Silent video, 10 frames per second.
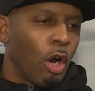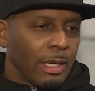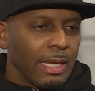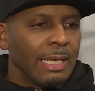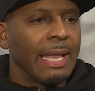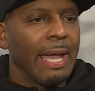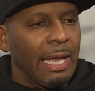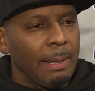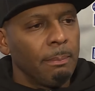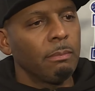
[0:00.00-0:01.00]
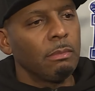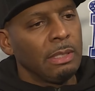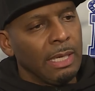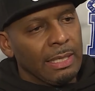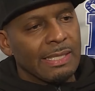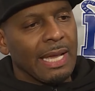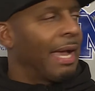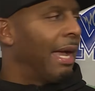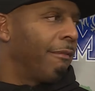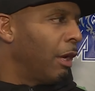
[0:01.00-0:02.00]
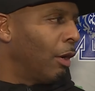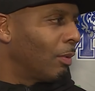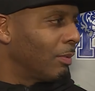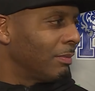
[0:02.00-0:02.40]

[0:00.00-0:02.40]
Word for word: Early in the game, yes. Second half, no.